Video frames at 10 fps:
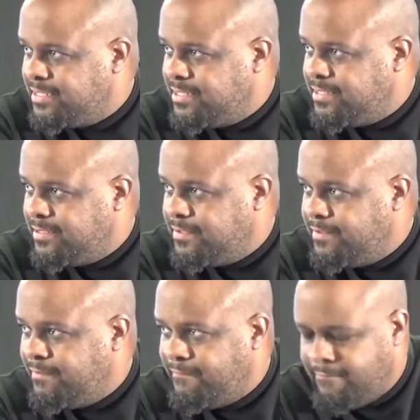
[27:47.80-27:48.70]

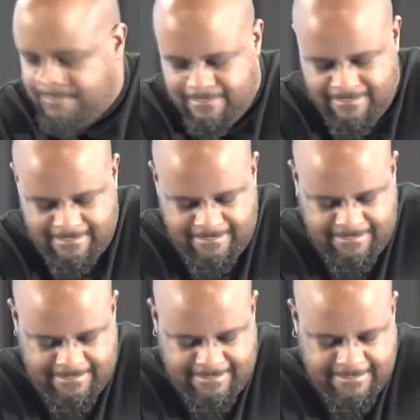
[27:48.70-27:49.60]

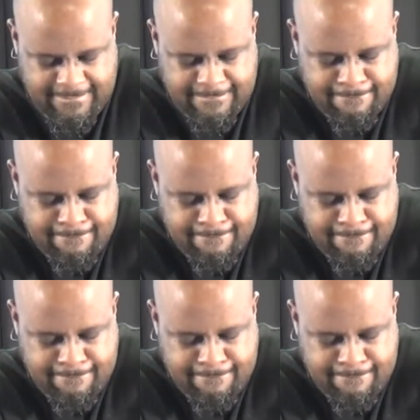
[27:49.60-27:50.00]
(silence)